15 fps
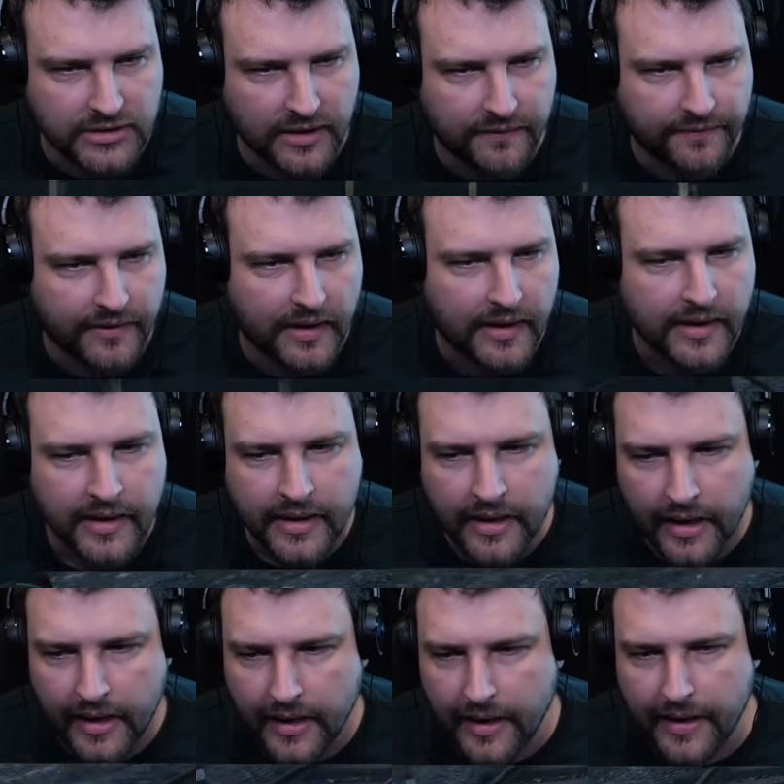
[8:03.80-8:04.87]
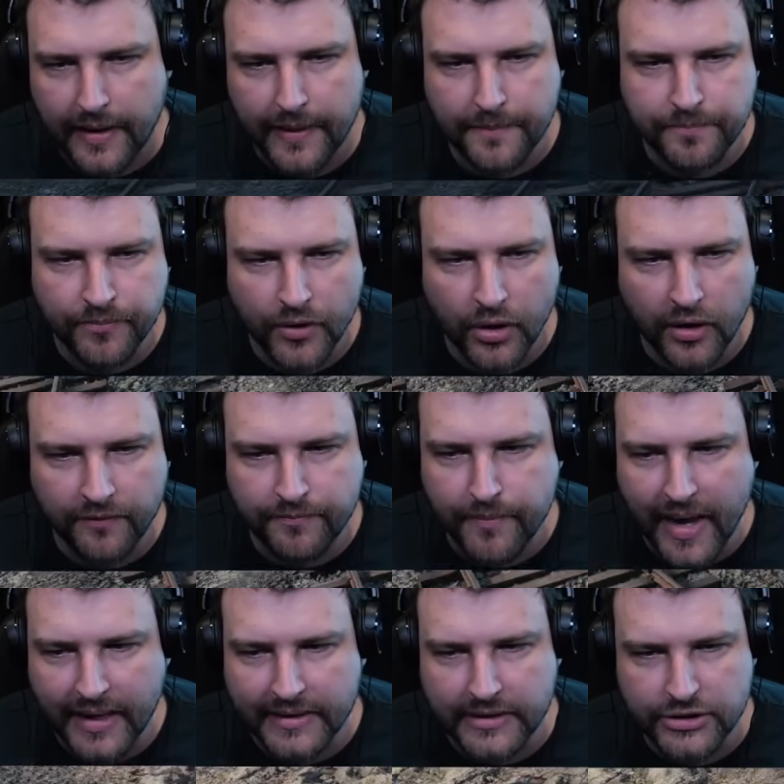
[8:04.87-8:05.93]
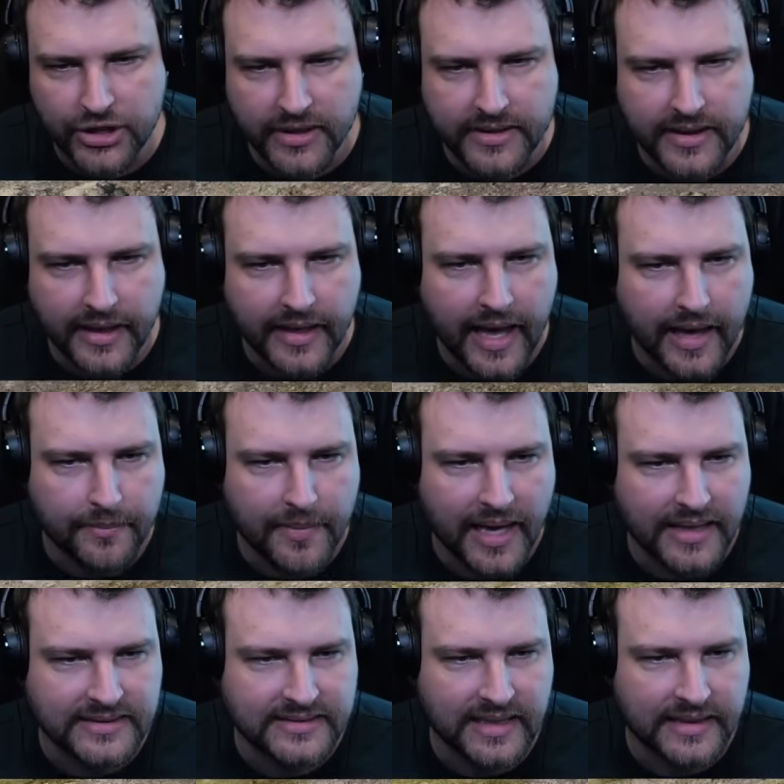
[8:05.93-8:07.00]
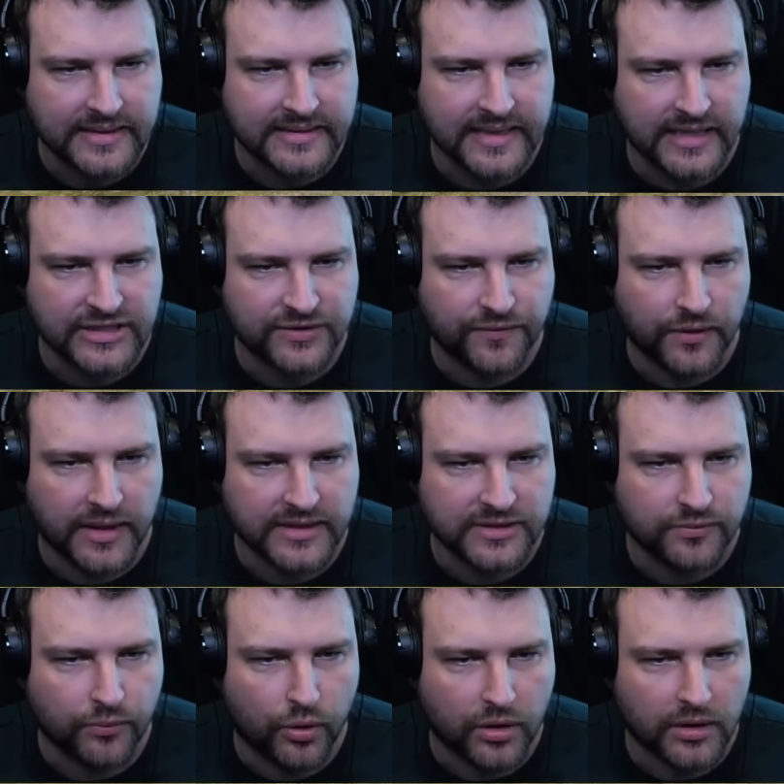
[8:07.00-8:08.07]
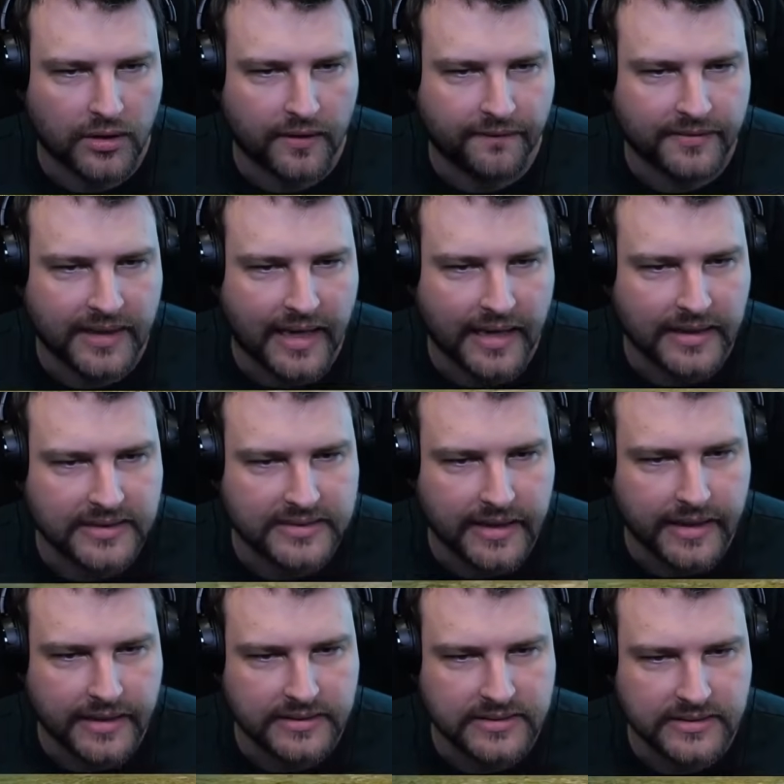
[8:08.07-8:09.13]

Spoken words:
of managing the game as successful as World of Tanks is,